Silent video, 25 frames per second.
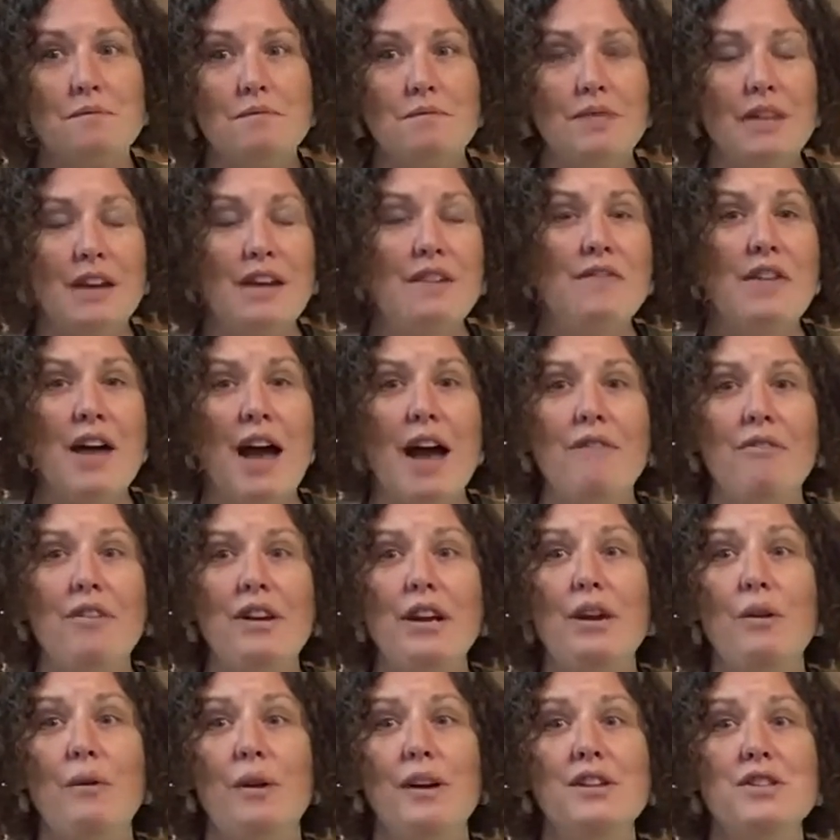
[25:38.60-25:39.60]
If you have any
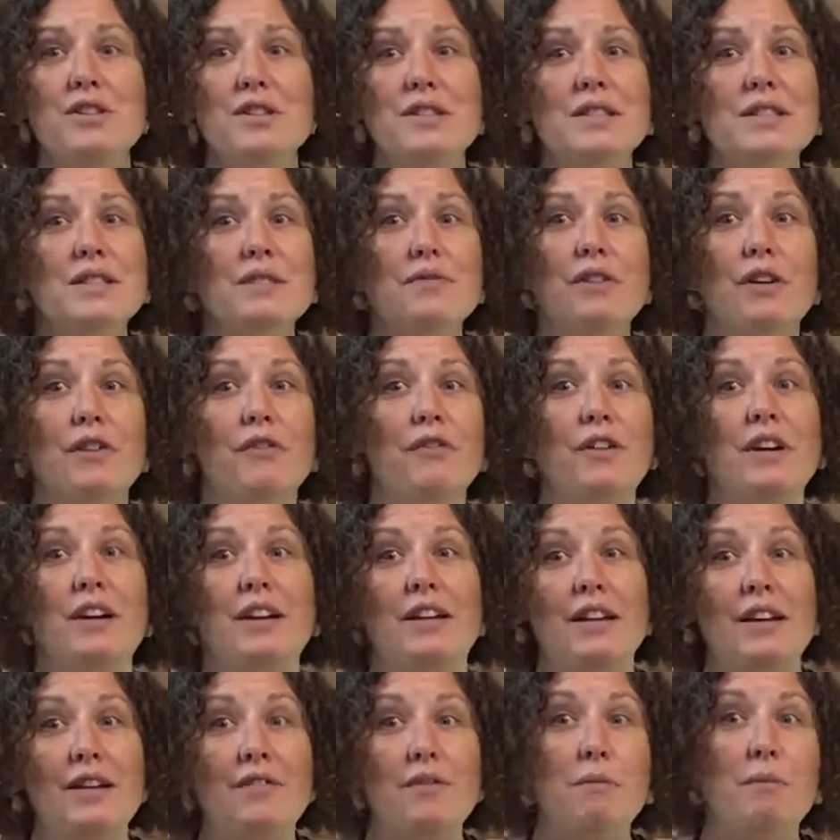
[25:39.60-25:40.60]
questions, feel free to
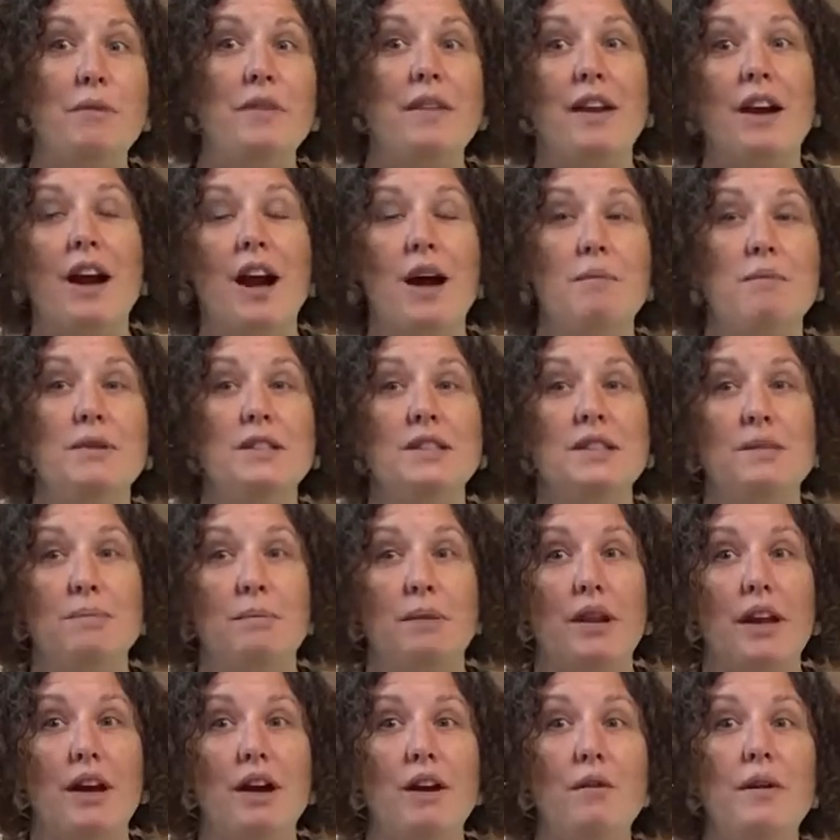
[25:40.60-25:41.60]
leave them in the comments
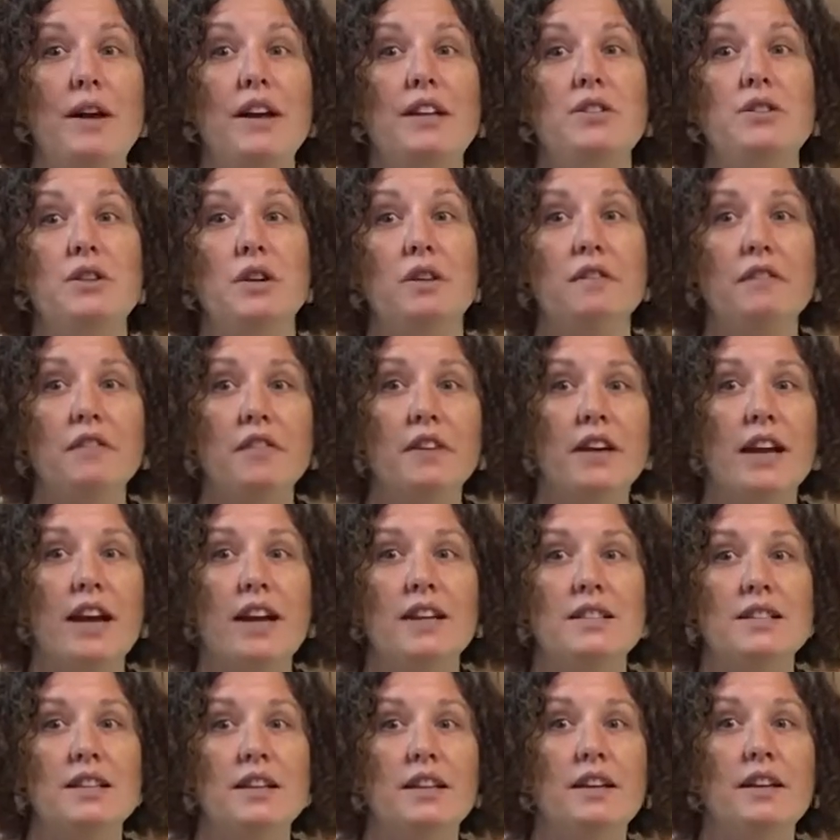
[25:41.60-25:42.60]
below. And don't forget
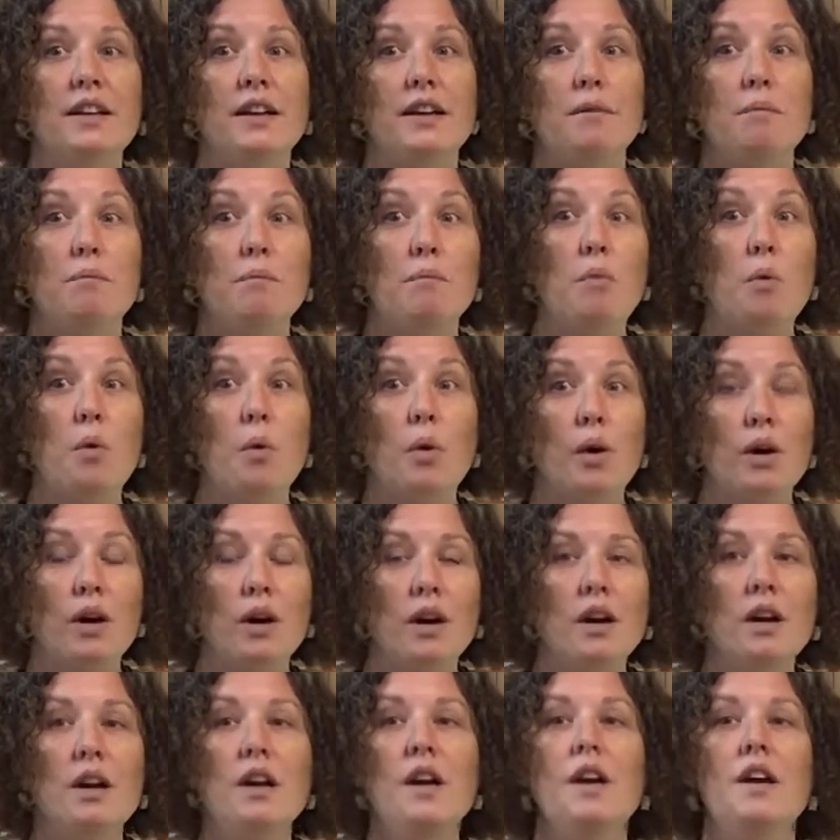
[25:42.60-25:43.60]
to click
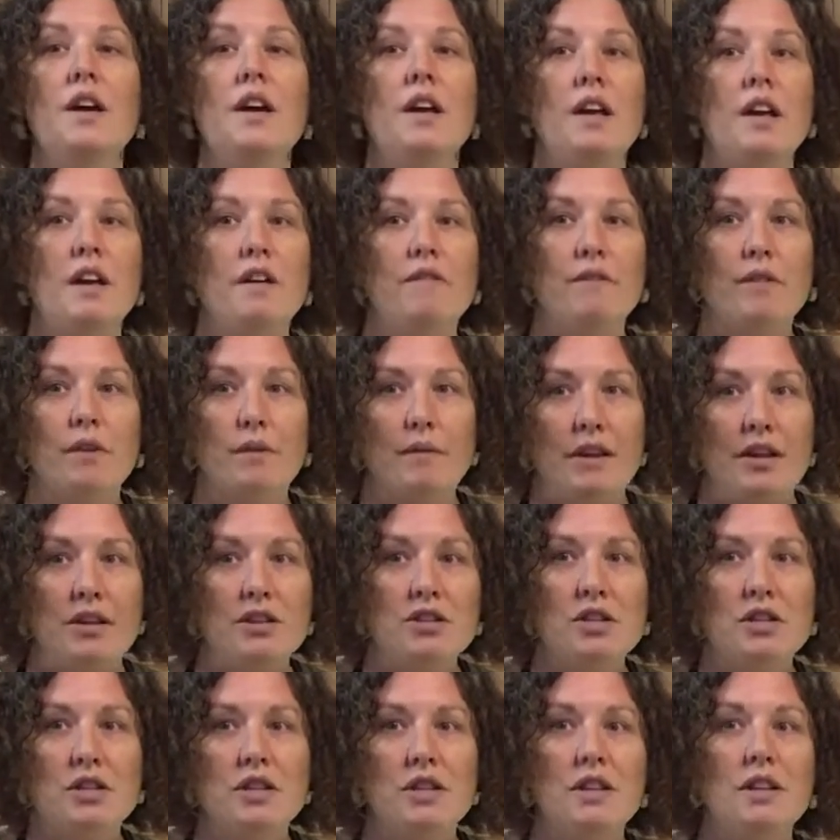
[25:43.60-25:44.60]
more
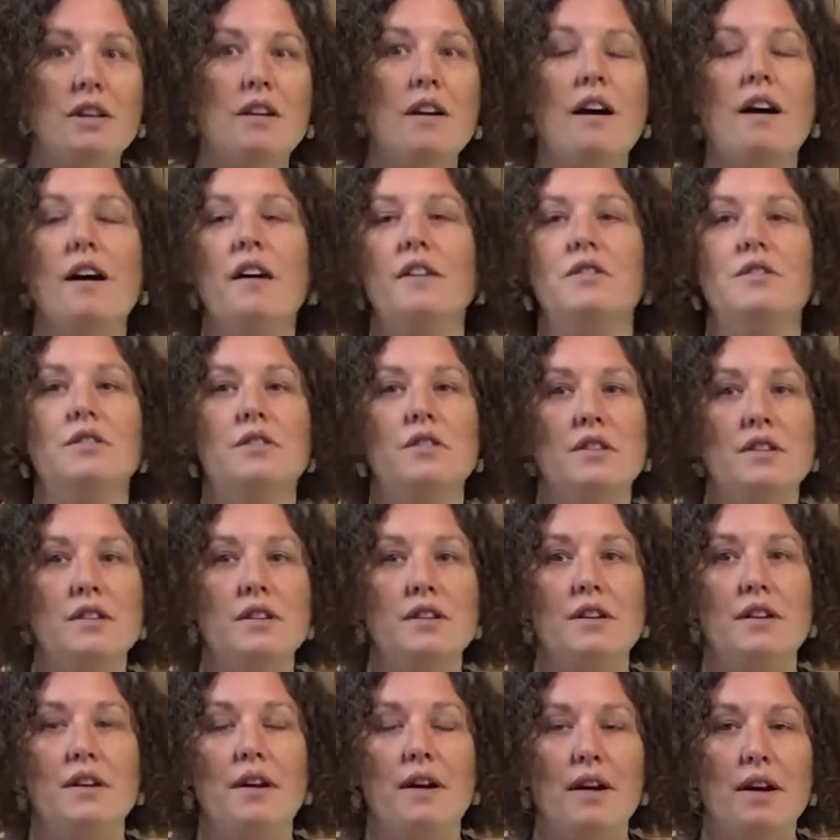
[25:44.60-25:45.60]
information under
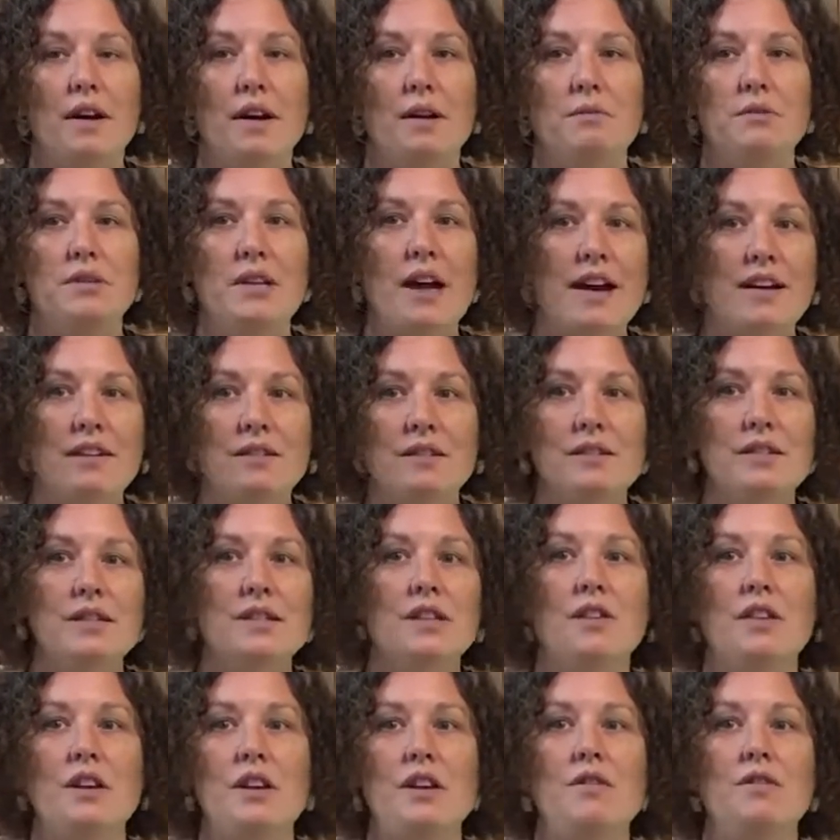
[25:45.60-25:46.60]
the title so
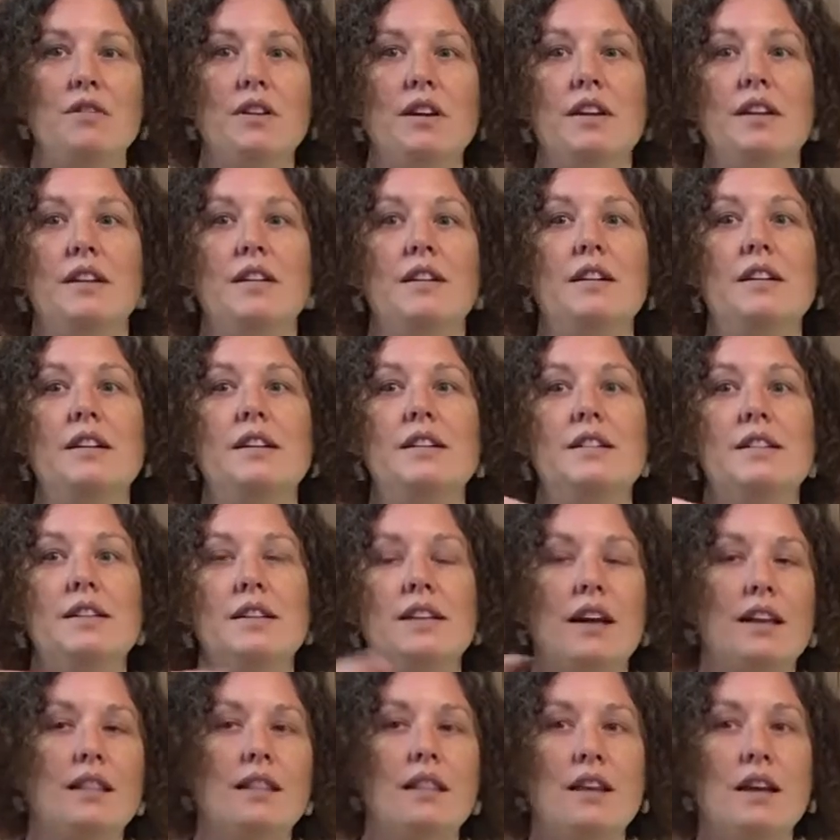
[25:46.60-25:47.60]
that you can
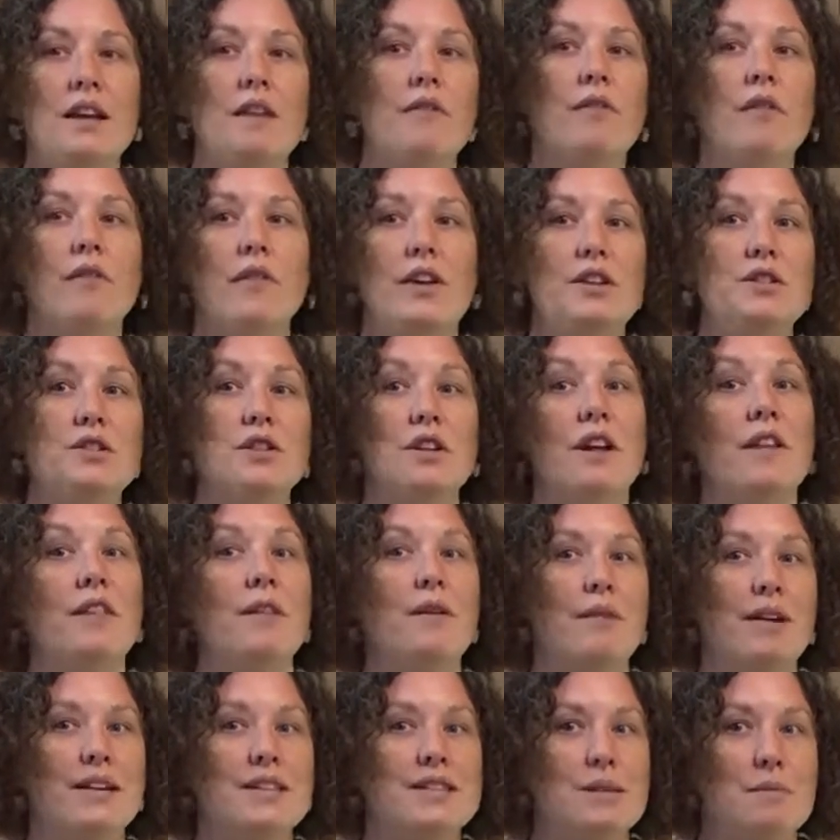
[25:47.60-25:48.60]
get the information on the
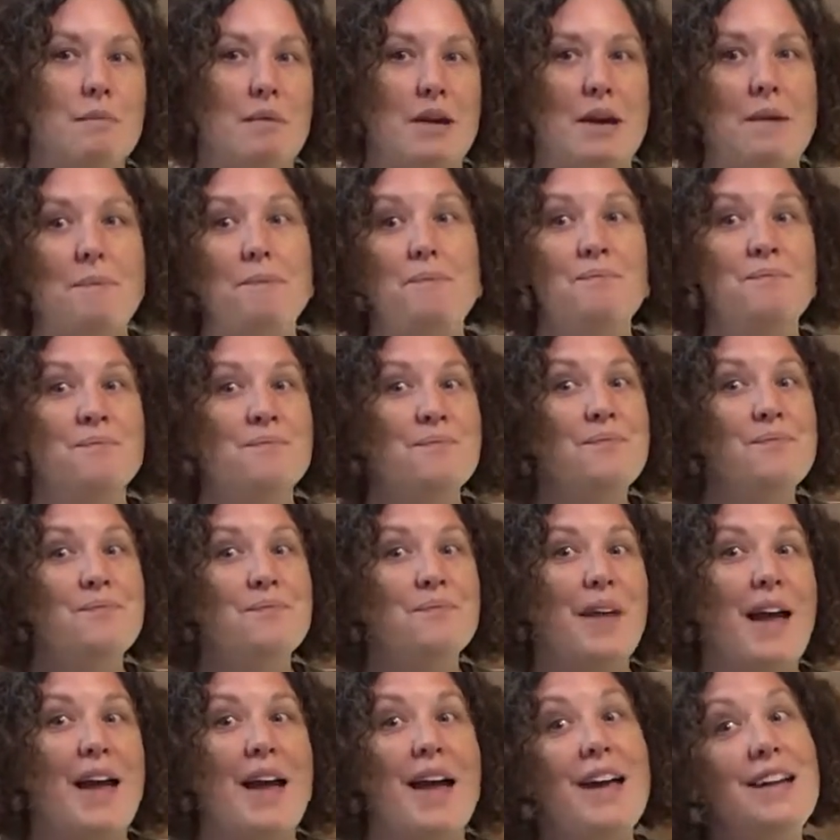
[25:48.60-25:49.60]
recipe.
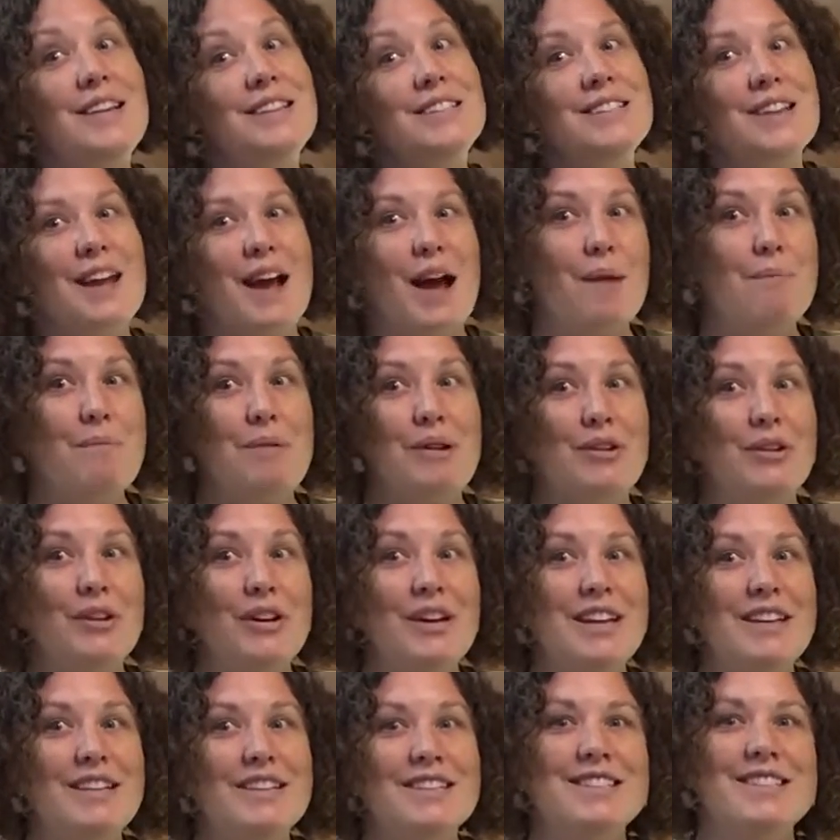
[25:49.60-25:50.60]
And happy
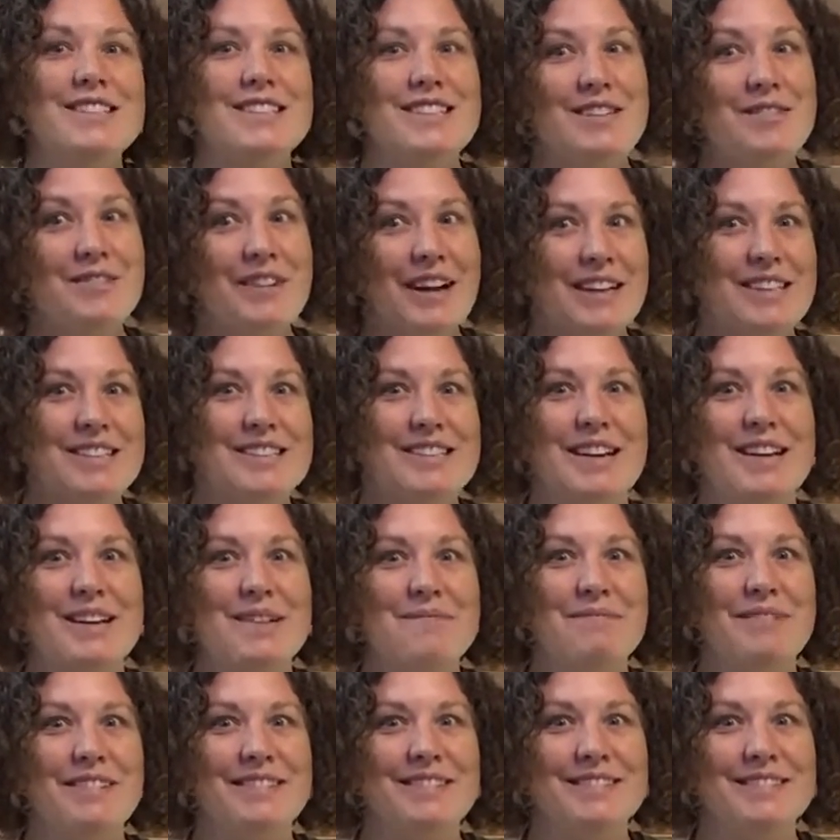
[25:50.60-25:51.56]
cooking. See you next time.